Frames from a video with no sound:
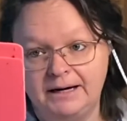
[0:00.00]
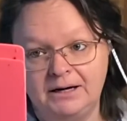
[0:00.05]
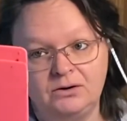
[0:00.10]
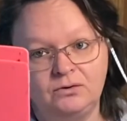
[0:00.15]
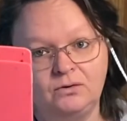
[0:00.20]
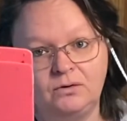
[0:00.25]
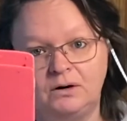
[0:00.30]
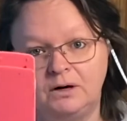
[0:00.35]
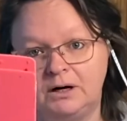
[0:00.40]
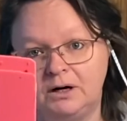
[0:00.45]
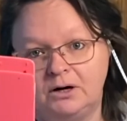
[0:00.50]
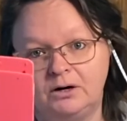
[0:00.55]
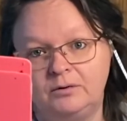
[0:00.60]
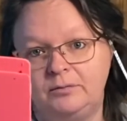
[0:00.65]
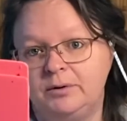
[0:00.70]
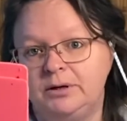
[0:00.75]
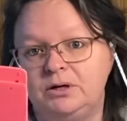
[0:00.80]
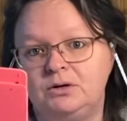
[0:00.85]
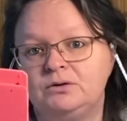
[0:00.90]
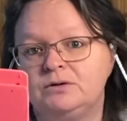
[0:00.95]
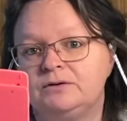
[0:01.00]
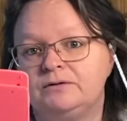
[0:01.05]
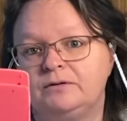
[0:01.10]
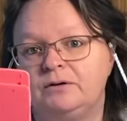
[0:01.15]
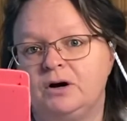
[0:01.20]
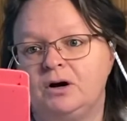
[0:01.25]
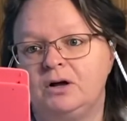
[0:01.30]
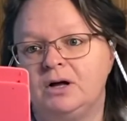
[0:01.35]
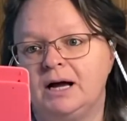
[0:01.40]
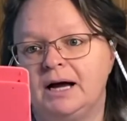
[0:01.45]
or it could be used
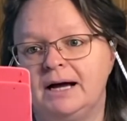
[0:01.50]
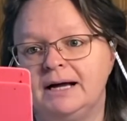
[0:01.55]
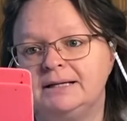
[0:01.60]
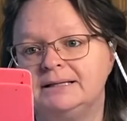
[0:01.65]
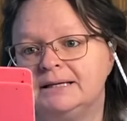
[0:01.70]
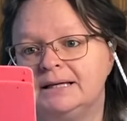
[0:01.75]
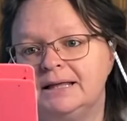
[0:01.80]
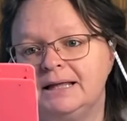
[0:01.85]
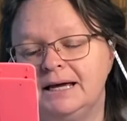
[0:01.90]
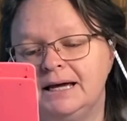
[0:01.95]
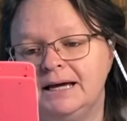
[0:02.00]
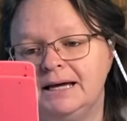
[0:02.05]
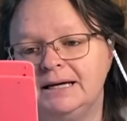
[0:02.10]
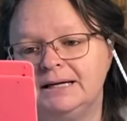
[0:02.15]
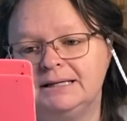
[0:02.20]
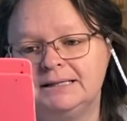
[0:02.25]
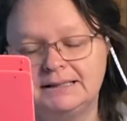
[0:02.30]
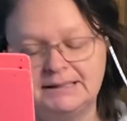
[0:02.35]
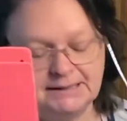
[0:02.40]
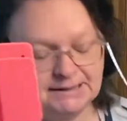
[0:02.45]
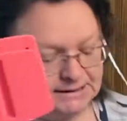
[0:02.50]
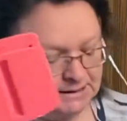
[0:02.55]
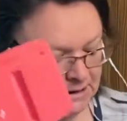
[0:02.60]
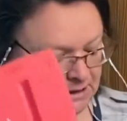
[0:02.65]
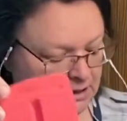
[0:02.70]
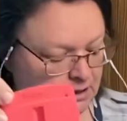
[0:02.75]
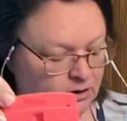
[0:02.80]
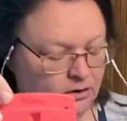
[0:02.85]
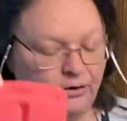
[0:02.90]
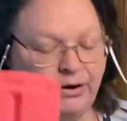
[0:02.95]
for all kinds of things.
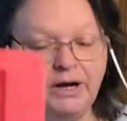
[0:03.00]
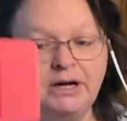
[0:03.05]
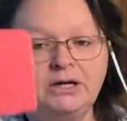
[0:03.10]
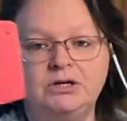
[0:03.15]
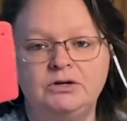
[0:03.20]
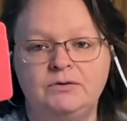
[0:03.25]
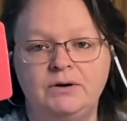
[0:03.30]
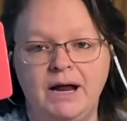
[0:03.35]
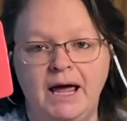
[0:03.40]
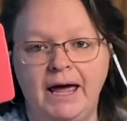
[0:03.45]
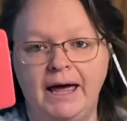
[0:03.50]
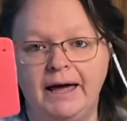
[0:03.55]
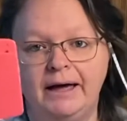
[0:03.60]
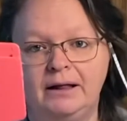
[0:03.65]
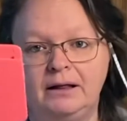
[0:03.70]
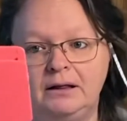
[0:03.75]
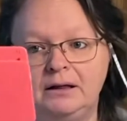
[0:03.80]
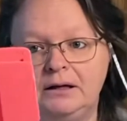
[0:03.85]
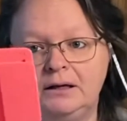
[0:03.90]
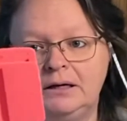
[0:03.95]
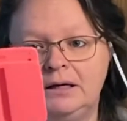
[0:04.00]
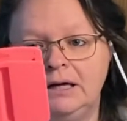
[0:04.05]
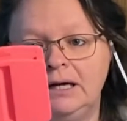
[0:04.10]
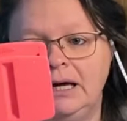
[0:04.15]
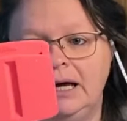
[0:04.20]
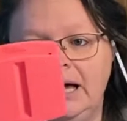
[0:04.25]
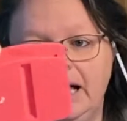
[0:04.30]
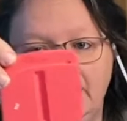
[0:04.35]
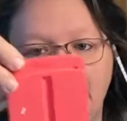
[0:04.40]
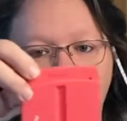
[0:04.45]
Or I could do an L
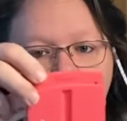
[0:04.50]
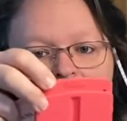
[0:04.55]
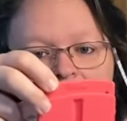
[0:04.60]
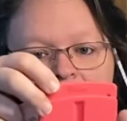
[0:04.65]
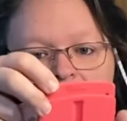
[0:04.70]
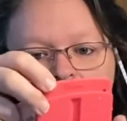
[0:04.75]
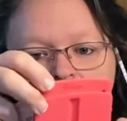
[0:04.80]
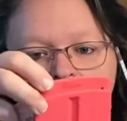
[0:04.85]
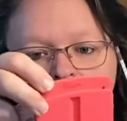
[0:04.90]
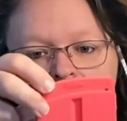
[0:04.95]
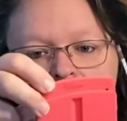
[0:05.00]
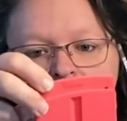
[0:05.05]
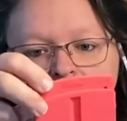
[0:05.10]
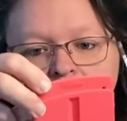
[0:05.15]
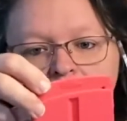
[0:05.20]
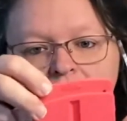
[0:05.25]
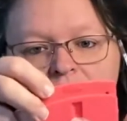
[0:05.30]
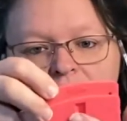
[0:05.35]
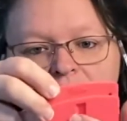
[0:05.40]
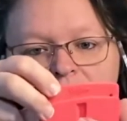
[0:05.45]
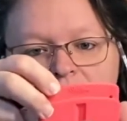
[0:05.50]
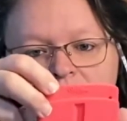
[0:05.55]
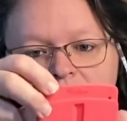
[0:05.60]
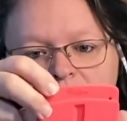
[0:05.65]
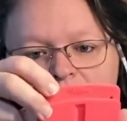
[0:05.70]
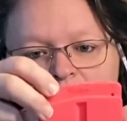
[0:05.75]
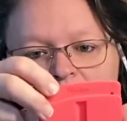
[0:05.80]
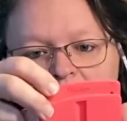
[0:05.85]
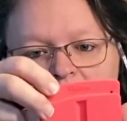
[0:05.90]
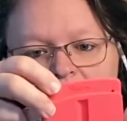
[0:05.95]
and then just
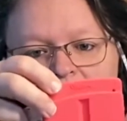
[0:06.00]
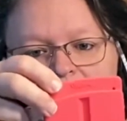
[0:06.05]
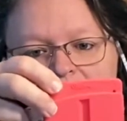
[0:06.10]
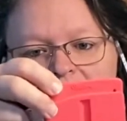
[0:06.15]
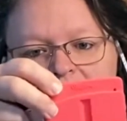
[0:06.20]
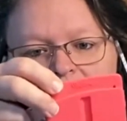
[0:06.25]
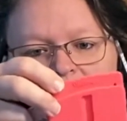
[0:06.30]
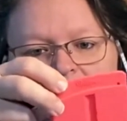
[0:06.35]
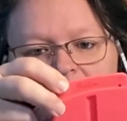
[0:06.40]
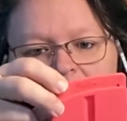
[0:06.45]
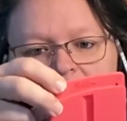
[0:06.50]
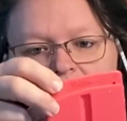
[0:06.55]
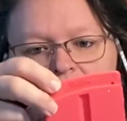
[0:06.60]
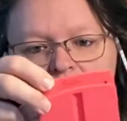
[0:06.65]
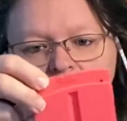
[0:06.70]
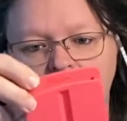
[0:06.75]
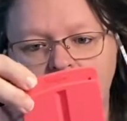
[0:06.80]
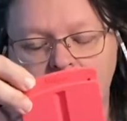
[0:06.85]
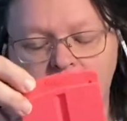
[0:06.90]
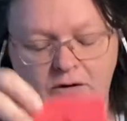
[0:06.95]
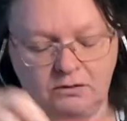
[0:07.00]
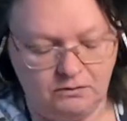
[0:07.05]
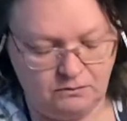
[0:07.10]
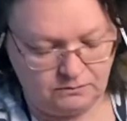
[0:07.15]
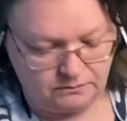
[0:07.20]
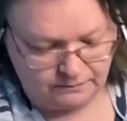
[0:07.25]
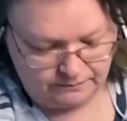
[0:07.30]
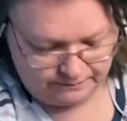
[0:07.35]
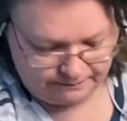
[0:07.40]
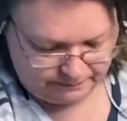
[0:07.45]
use part of it and go.
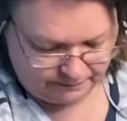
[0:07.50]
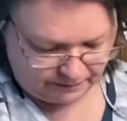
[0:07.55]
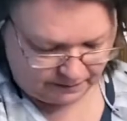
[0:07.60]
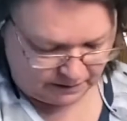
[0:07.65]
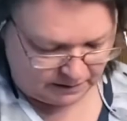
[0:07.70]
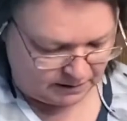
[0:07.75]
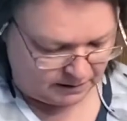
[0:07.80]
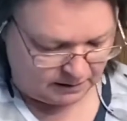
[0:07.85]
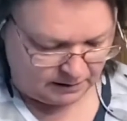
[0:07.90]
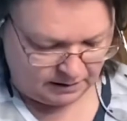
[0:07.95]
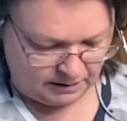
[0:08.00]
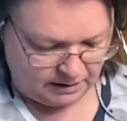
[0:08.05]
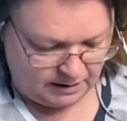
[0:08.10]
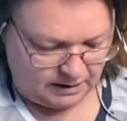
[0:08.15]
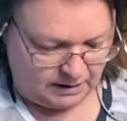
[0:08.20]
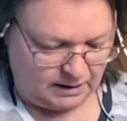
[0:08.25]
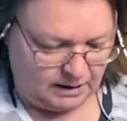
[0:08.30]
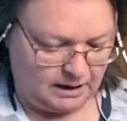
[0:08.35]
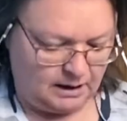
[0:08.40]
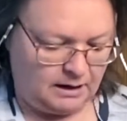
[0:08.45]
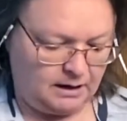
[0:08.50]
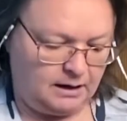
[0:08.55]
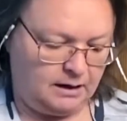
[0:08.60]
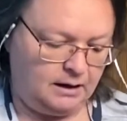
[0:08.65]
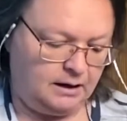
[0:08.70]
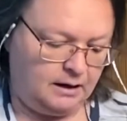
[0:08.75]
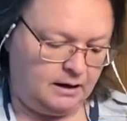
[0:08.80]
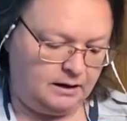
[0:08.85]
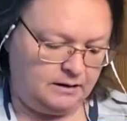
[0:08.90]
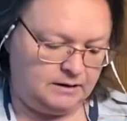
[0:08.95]

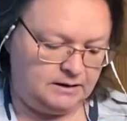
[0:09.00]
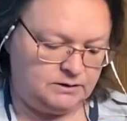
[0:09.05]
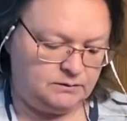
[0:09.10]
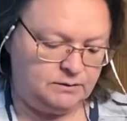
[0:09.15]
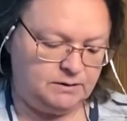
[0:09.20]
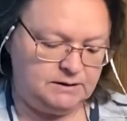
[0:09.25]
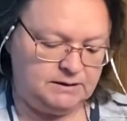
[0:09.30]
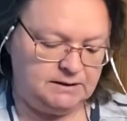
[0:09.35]
Uh, this one's